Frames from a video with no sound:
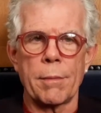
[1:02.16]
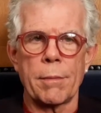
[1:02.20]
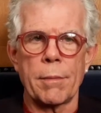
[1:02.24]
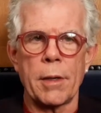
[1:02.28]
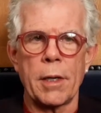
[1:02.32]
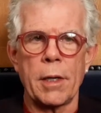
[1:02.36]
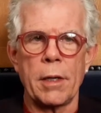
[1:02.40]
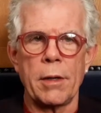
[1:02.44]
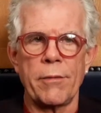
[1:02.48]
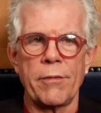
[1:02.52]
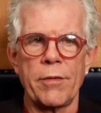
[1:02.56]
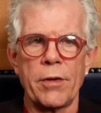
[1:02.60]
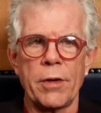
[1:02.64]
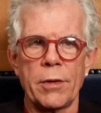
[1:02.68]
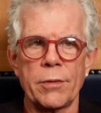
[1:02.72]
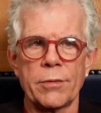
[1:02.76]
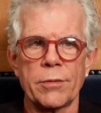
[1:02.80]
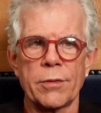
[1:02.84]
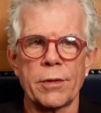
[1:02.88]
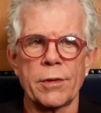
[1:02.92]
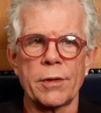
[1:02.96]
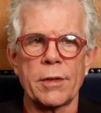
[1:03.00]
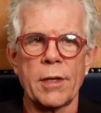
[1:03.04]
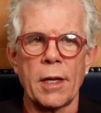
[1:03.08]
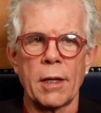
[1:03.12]
interviews
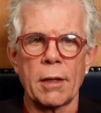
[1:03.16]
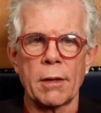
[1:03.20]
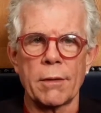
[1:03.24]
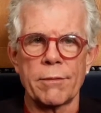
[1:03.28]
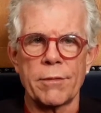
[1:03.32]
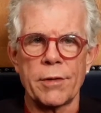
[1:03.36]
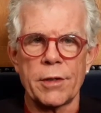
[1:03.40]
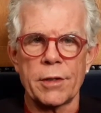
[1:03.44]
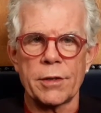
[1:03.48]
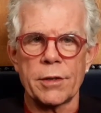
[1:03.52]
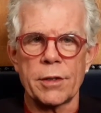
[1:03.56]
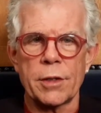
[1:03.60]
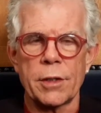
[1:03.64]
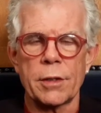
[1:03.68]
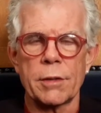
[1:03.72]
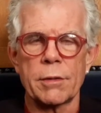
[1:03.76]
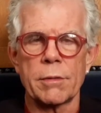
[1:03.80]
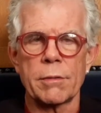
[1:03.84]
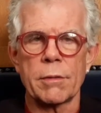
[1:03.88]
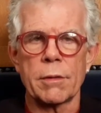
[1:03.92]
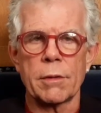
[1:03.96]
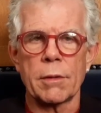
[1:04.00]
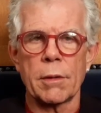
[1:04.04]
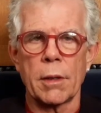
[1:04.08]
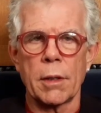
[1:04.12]
on television,
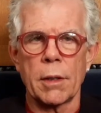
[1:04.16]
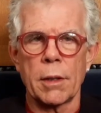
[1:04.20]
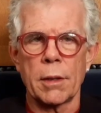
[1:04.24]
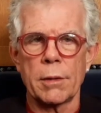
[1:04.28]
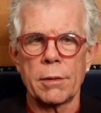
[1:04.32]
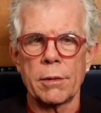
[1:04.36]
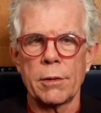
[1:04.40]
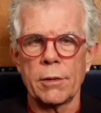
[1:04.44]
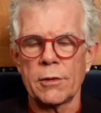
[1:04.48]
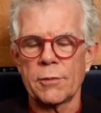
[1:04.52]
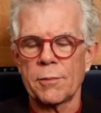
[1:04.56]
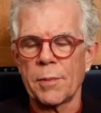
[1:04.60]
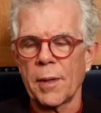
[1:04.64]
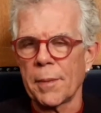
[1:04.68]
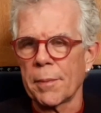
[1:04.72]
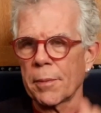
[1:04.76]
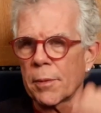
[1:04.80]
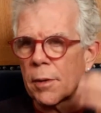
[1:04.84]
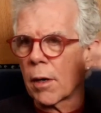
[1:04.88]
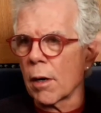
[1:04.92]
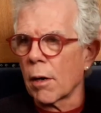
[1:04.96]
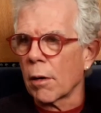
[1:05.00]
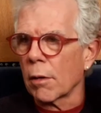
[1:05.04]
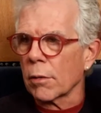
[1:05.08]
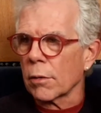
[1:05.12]
newspaper
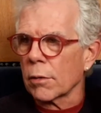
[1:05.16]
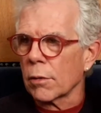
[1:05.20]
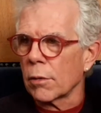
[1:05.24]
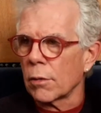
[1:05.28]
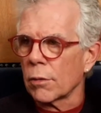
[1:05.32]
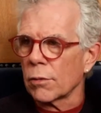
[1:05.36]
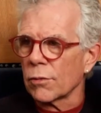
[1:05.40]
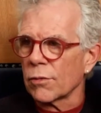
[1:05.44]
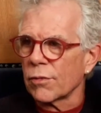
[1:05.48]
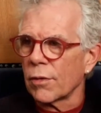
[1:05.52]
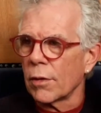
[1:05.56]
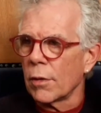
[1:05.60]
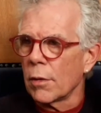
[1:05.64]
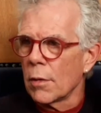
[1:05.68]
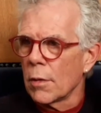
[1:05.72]
articles,